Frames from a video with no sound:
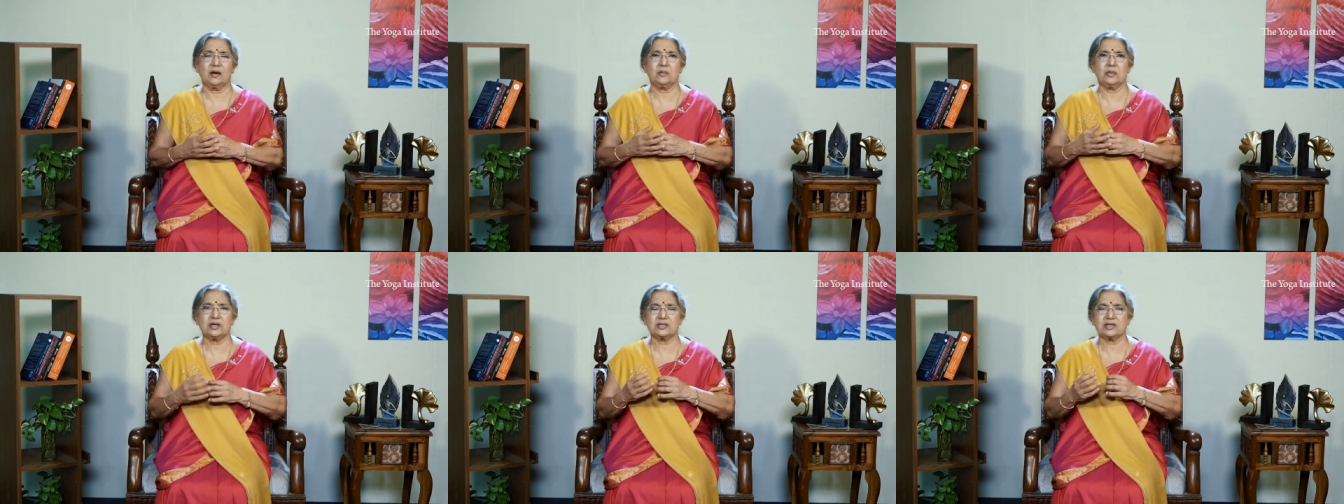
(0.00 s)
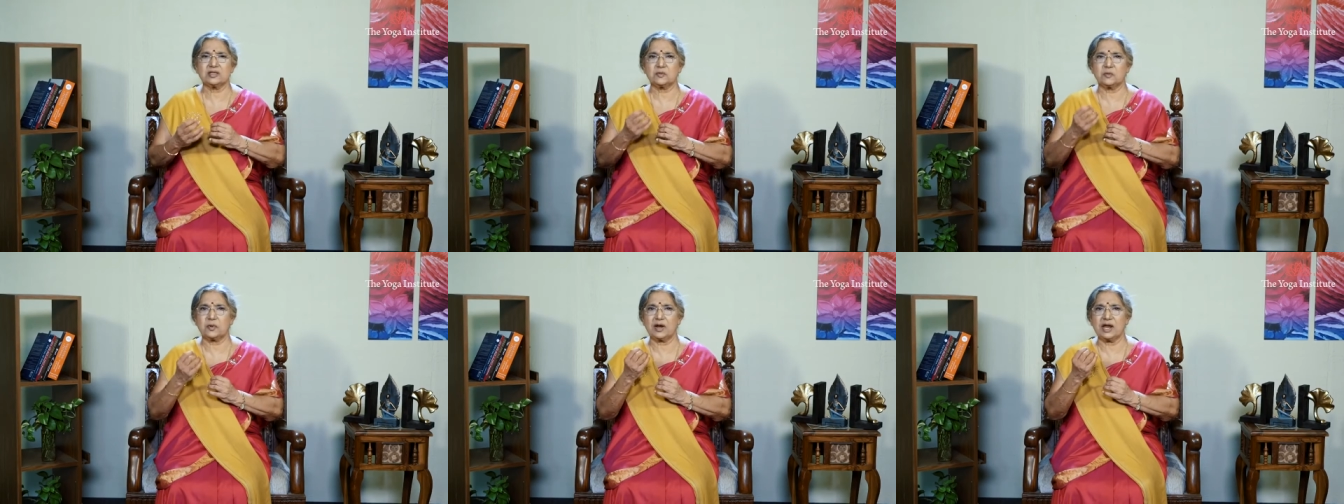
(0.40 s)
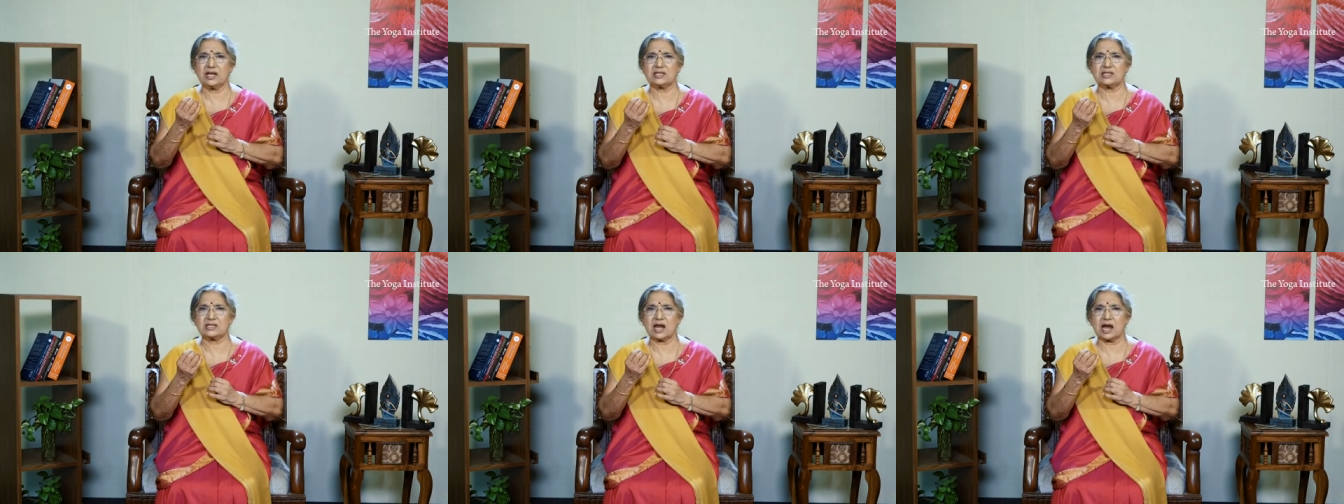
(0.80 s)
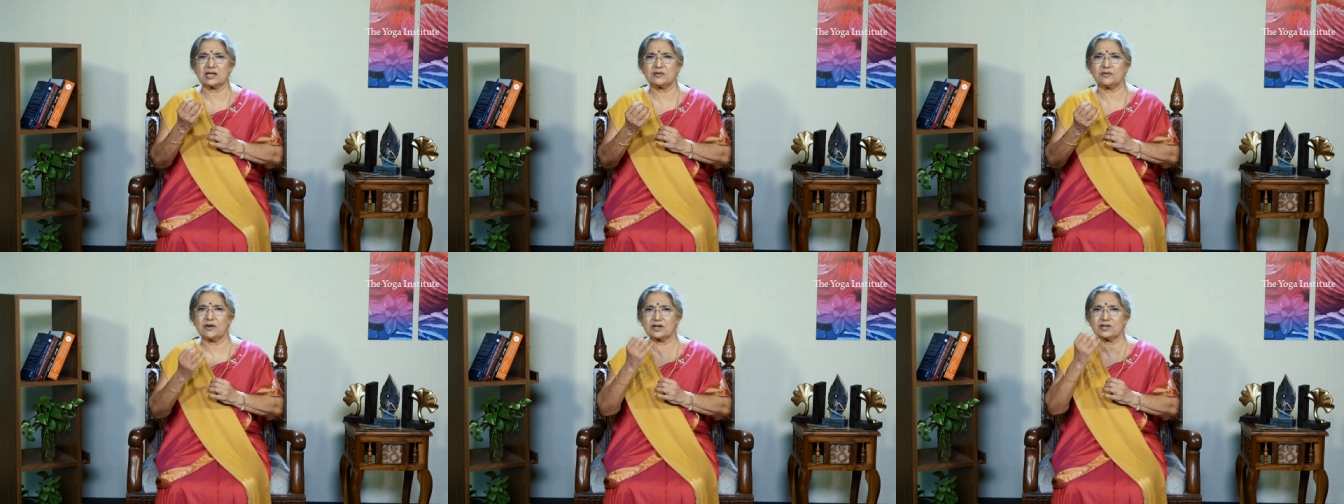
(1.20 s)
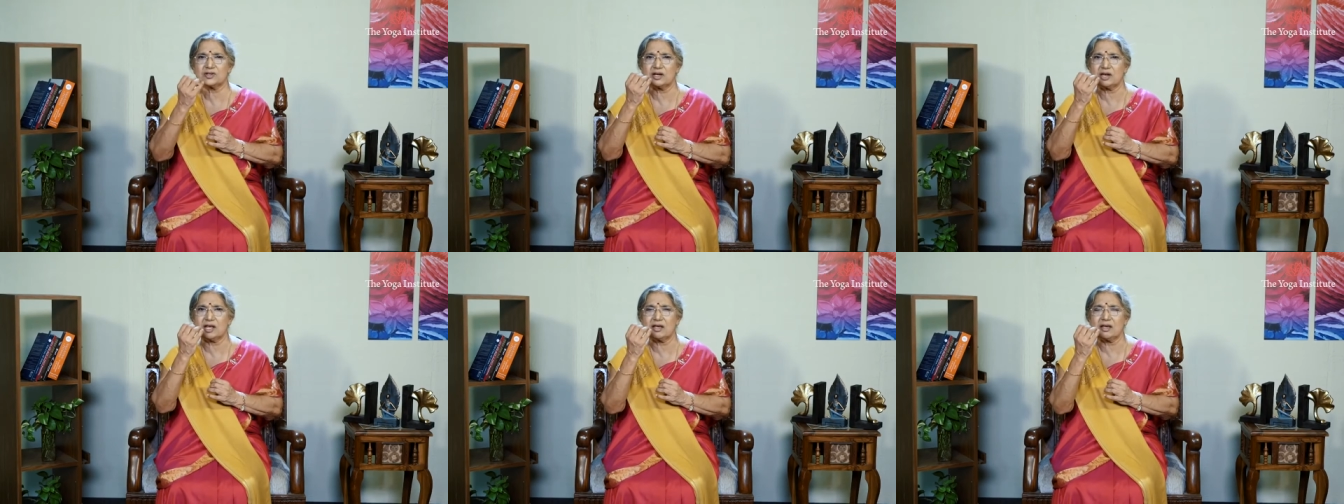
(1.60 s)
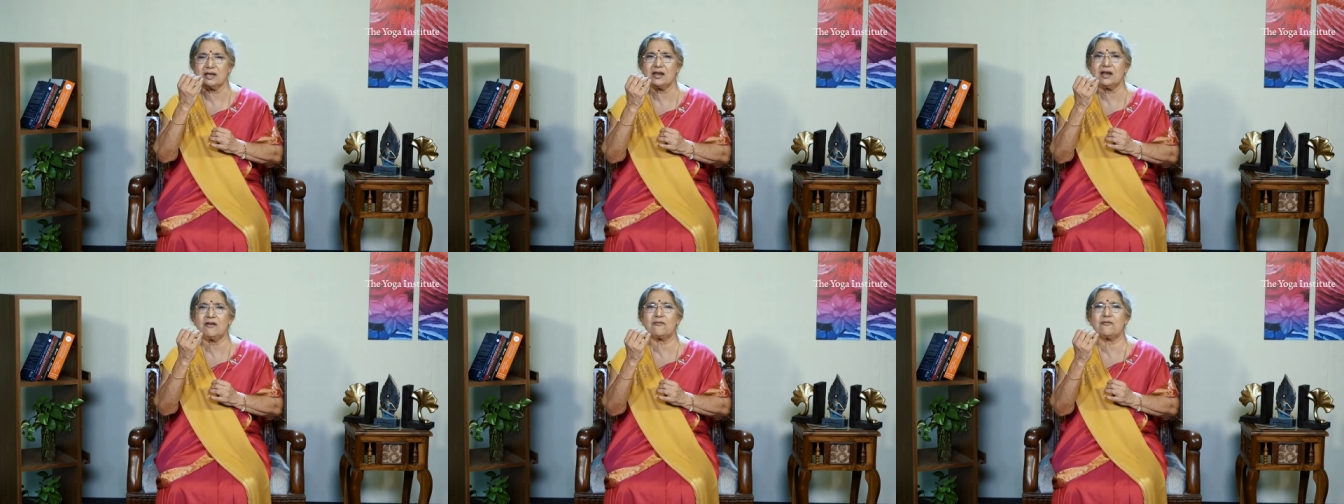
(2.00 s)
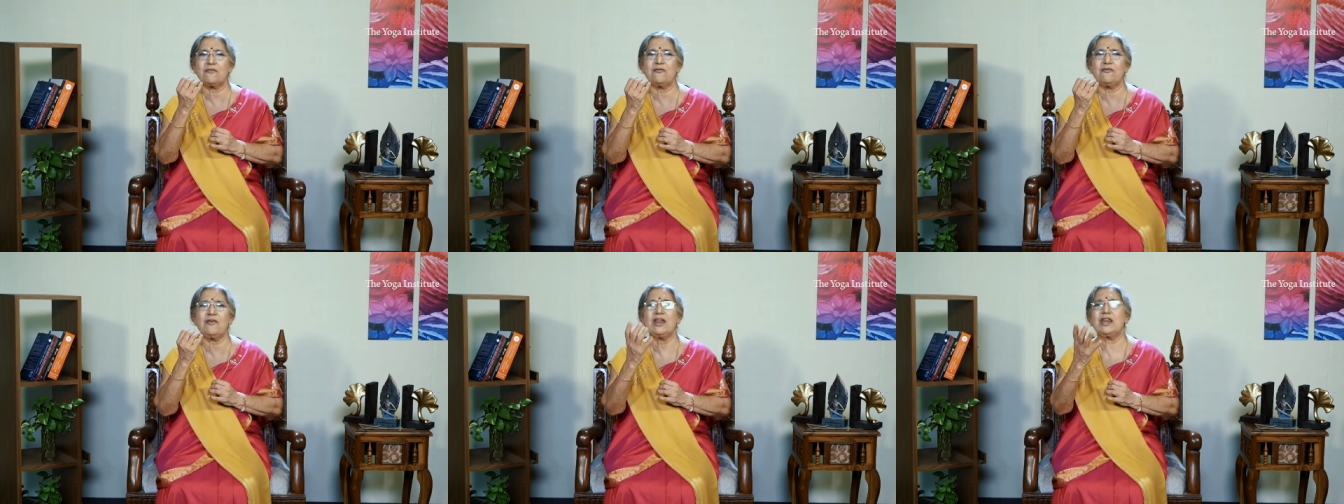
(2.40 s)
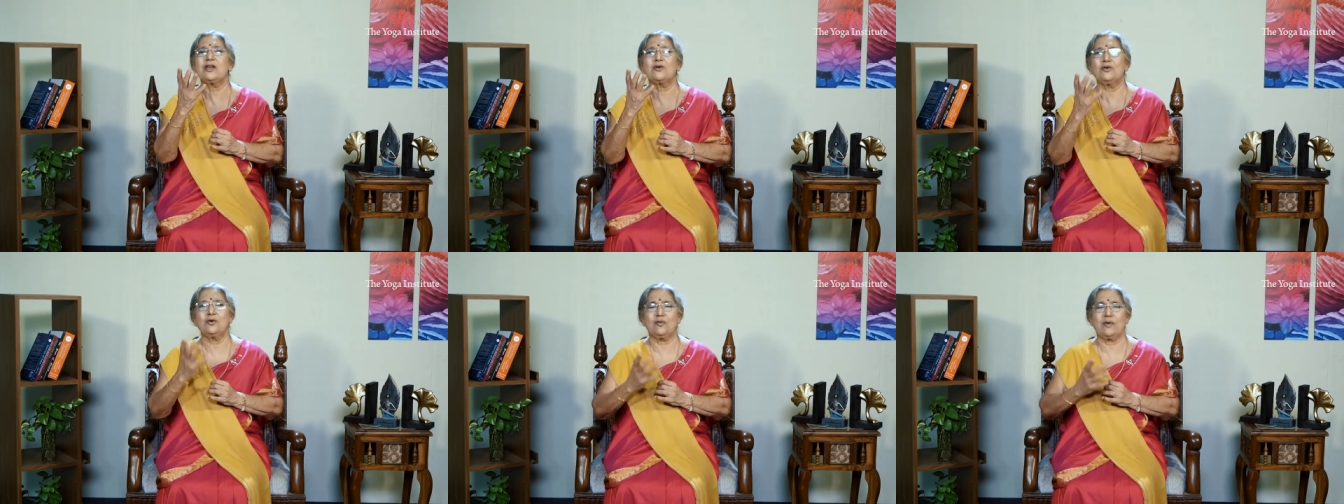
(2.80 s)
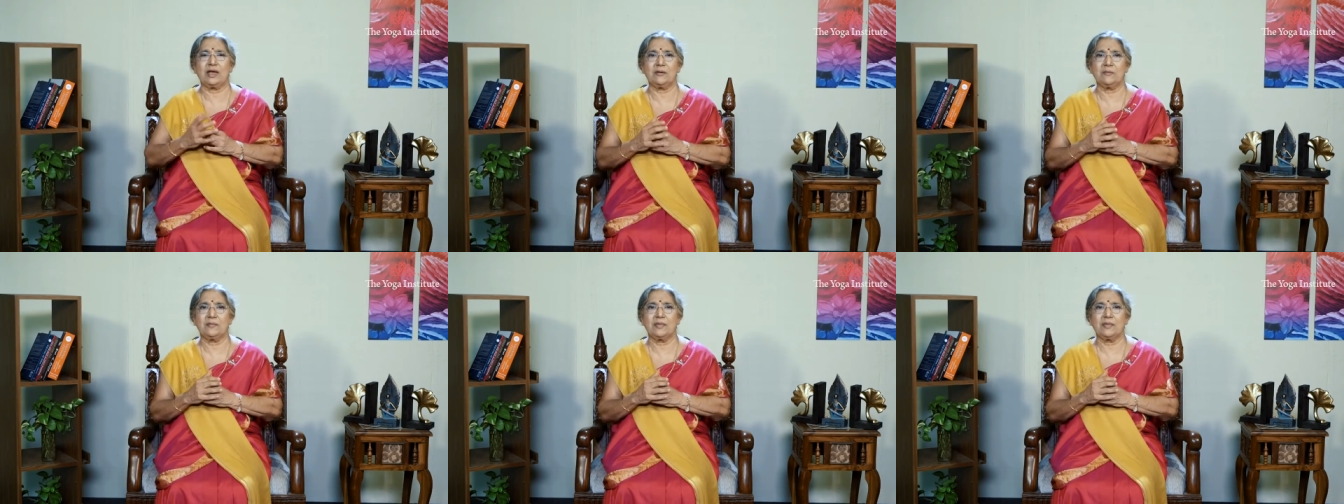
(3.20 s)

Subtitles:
person's brain starts functioning in a very good way,